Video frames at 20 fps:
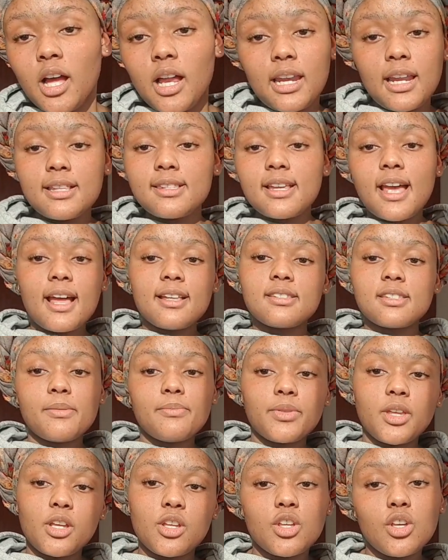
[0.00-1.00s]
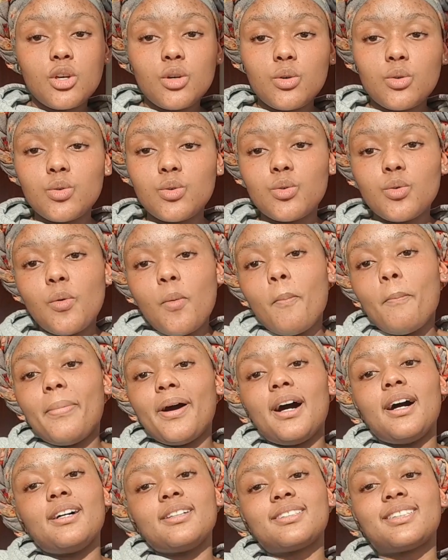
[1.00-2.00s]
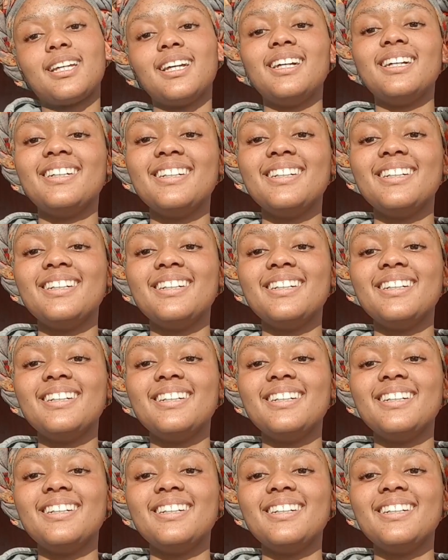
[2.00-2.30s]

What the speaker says: let's add something new. But